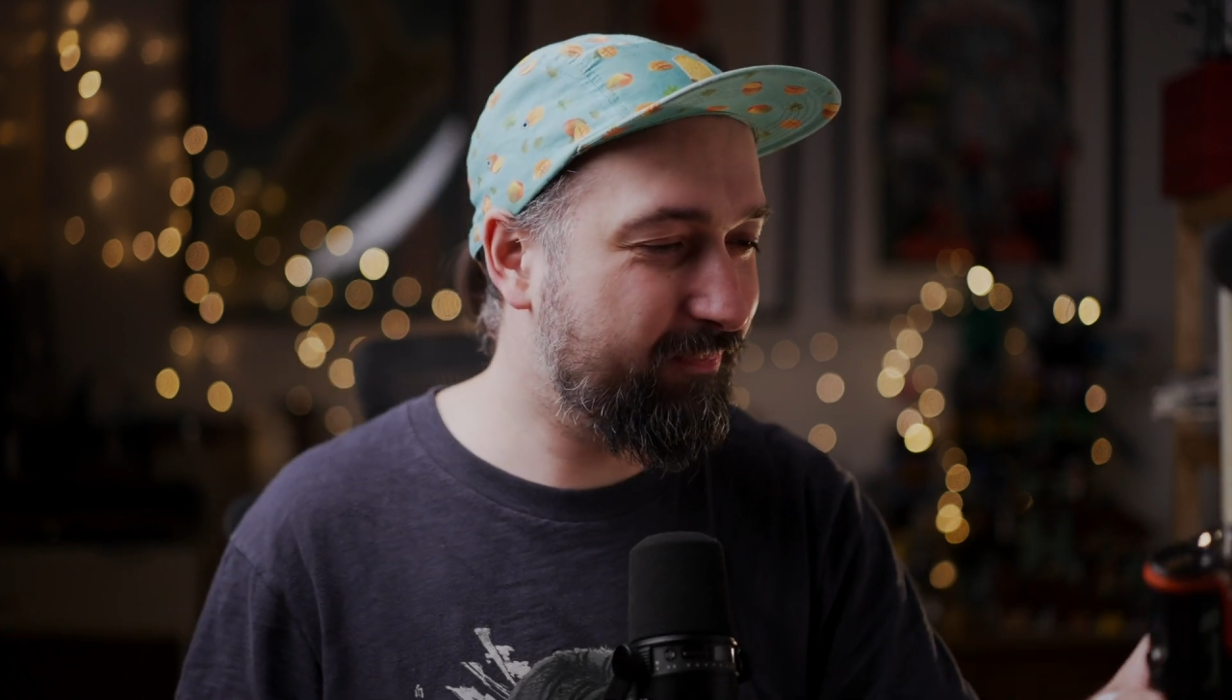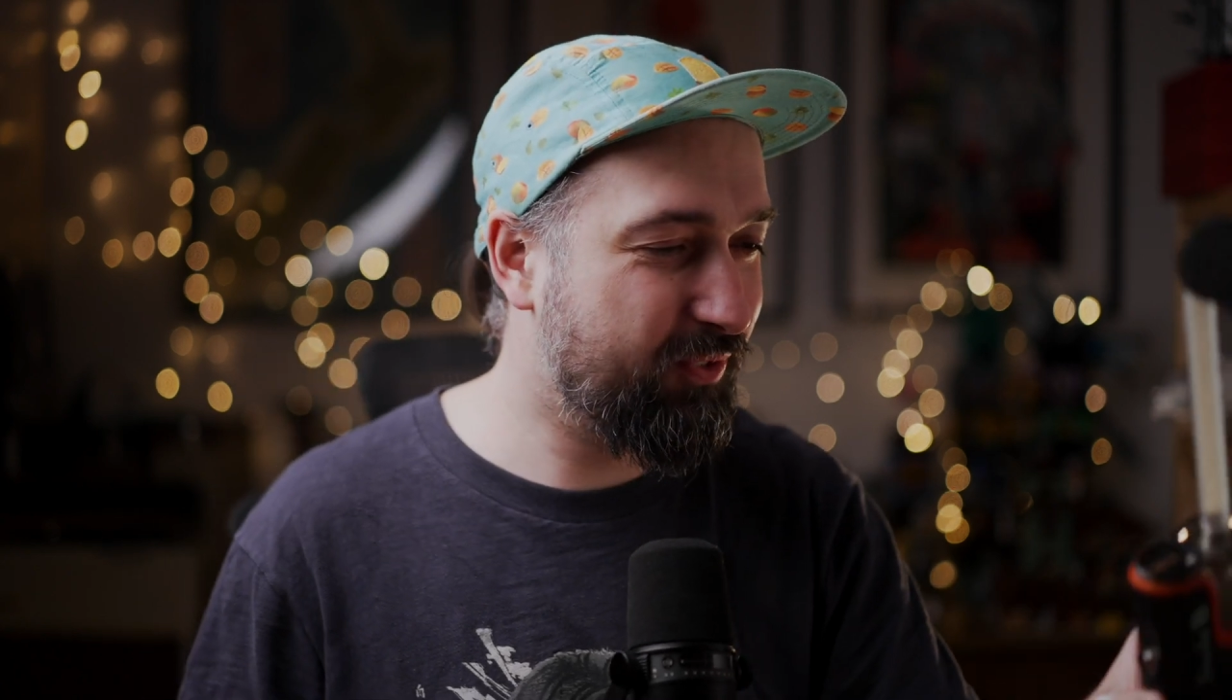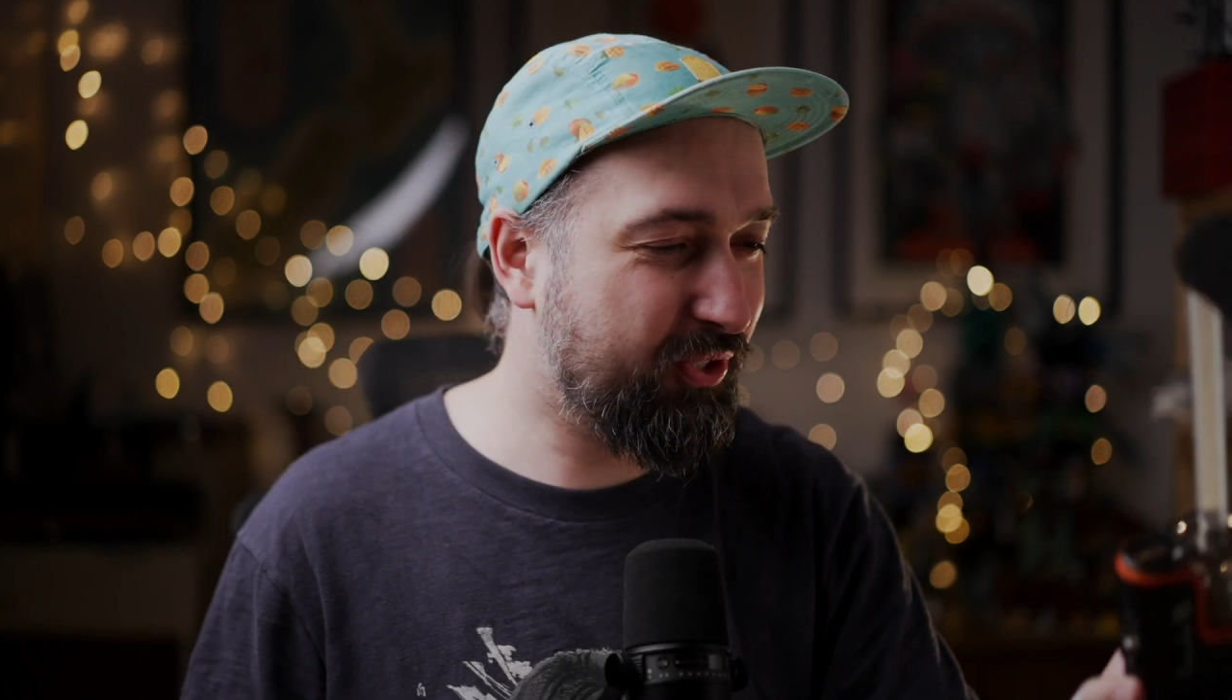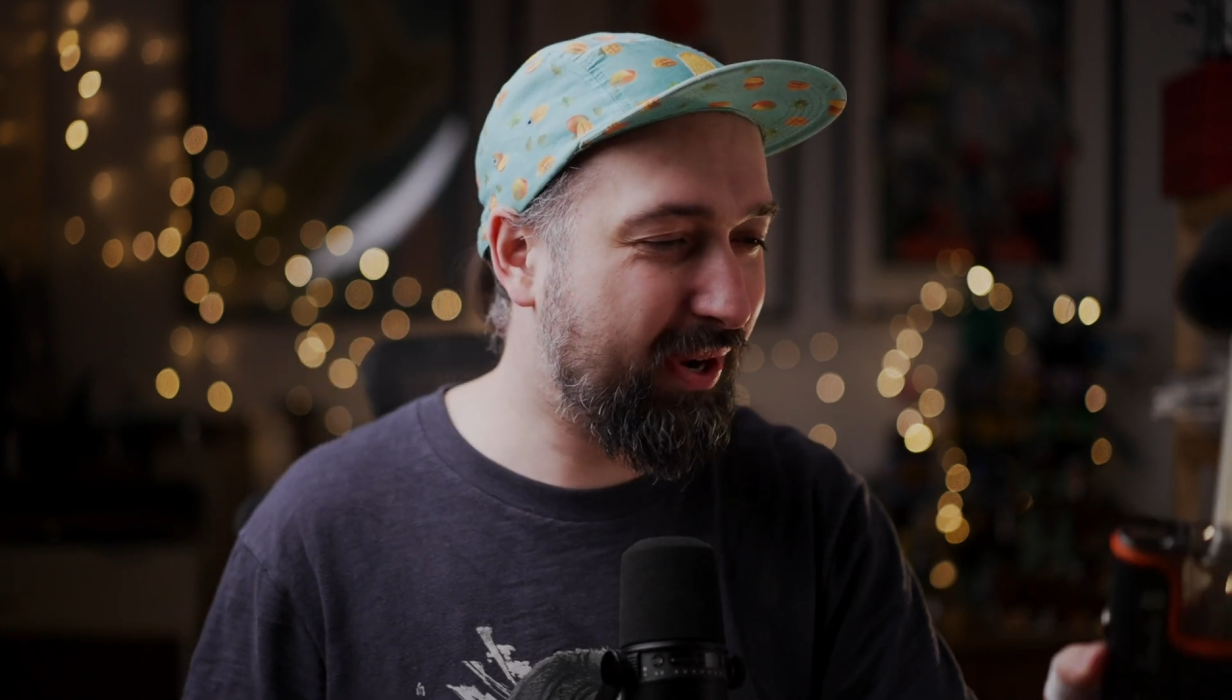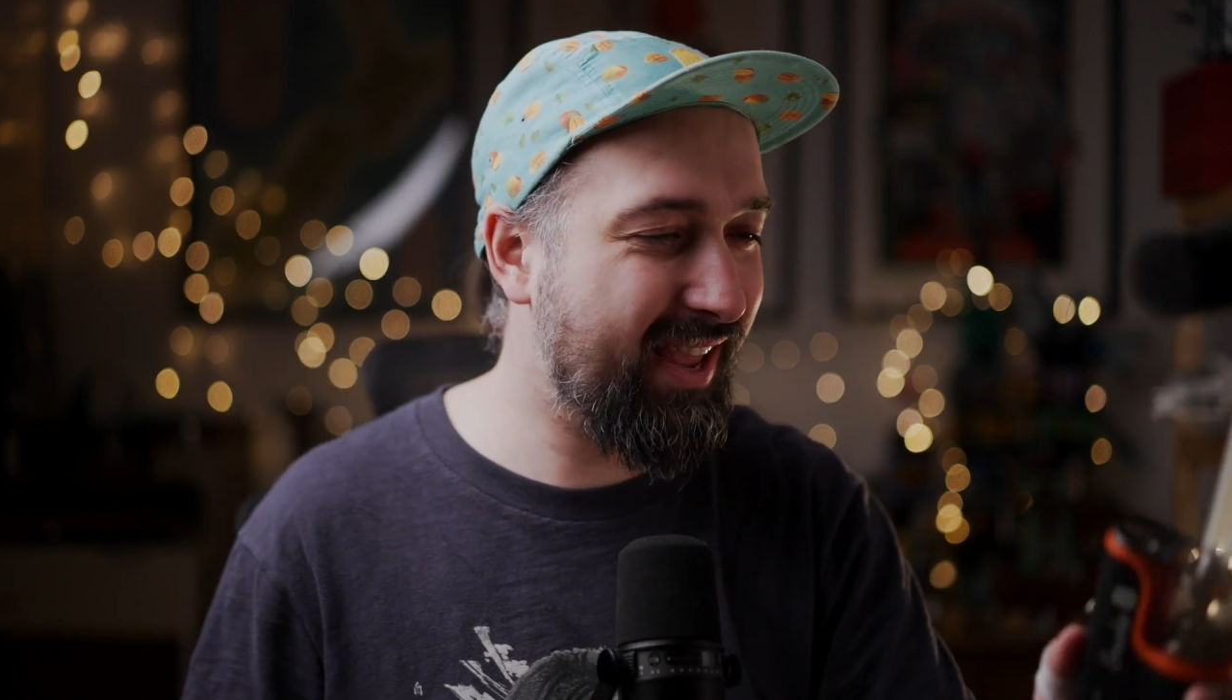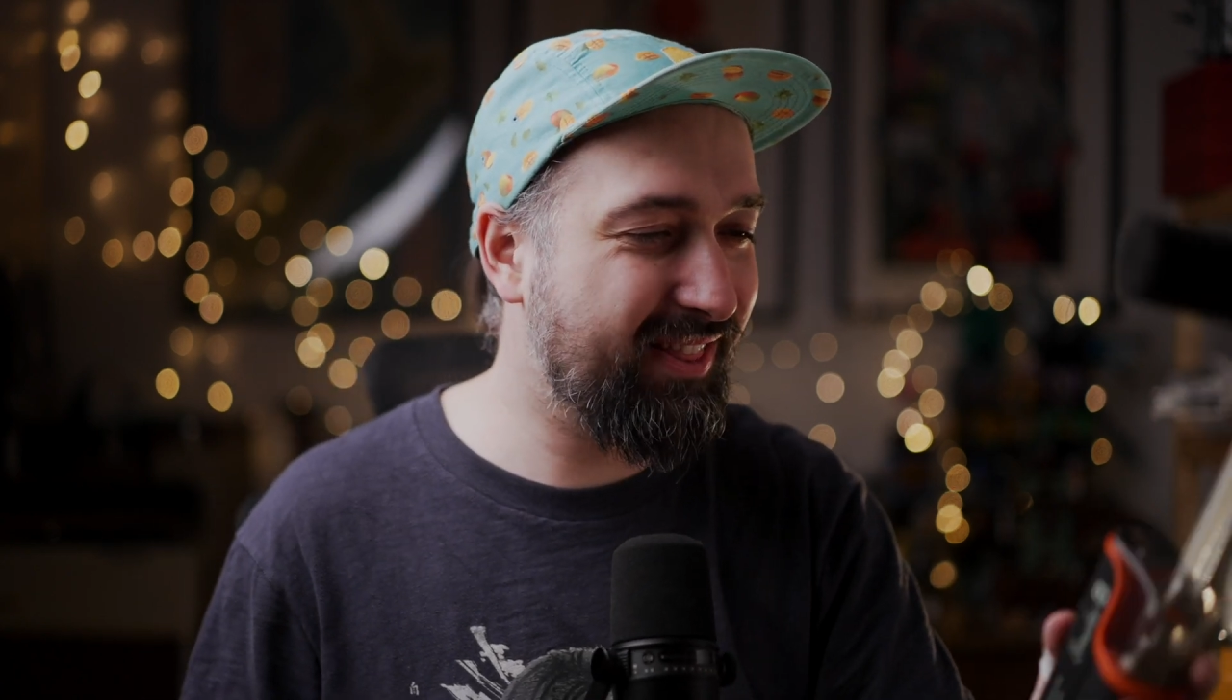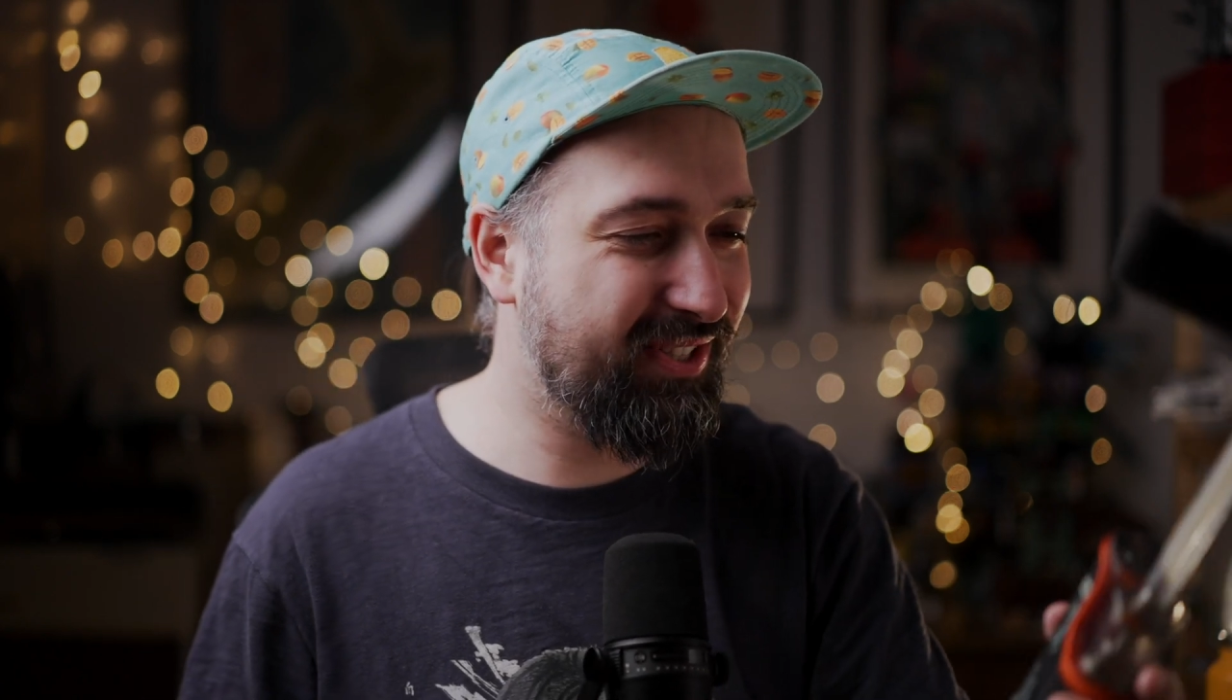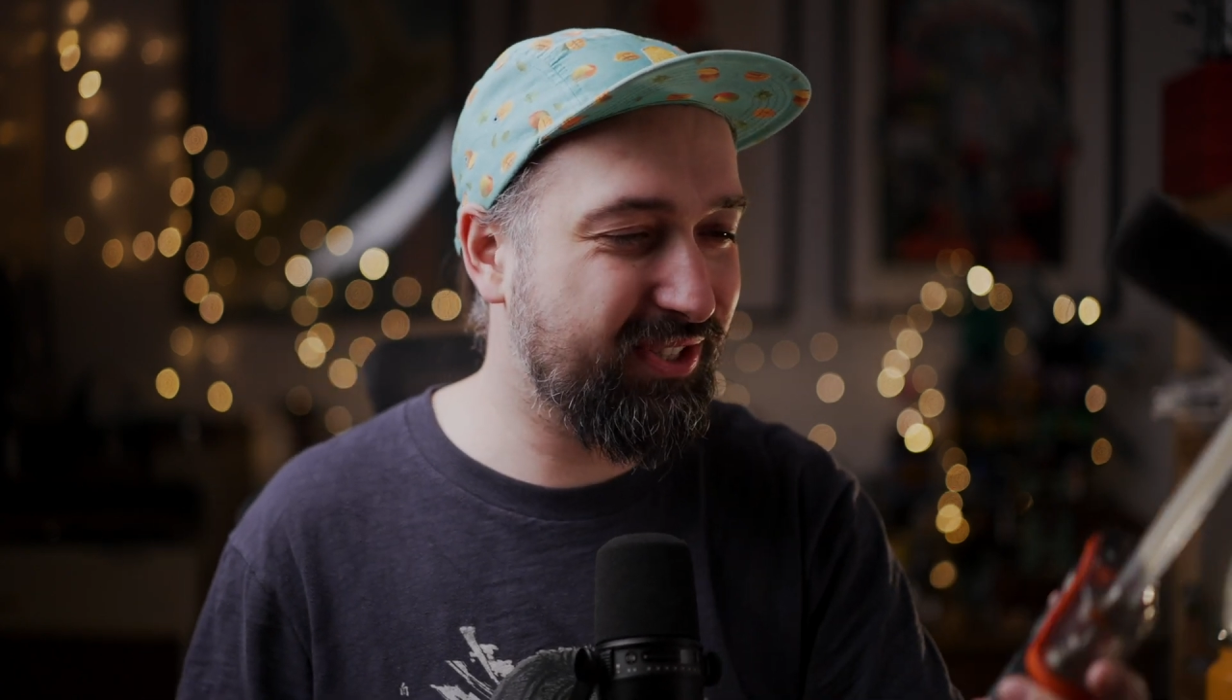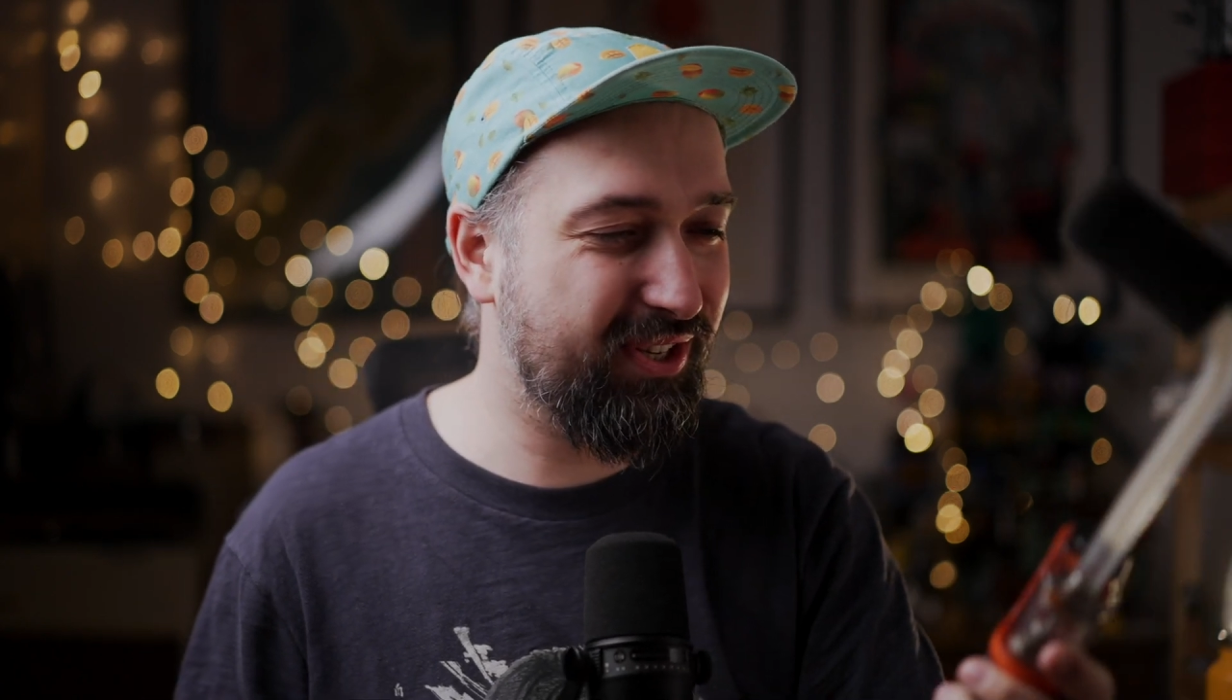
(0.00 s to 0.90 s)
tried this